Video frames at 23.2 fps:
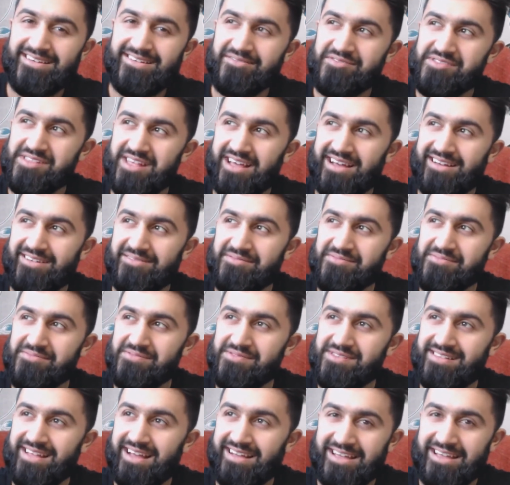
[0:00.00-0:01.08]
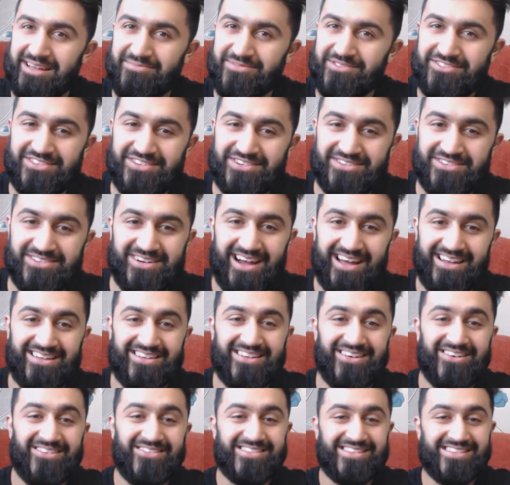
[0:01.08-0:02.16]
was that was that Kenbun Shoku? I don't
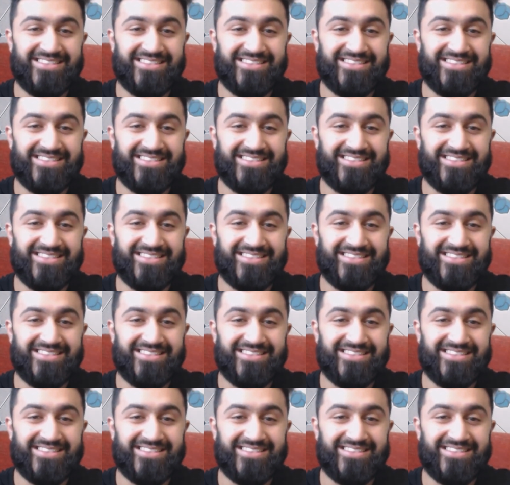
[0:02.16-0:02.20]
know.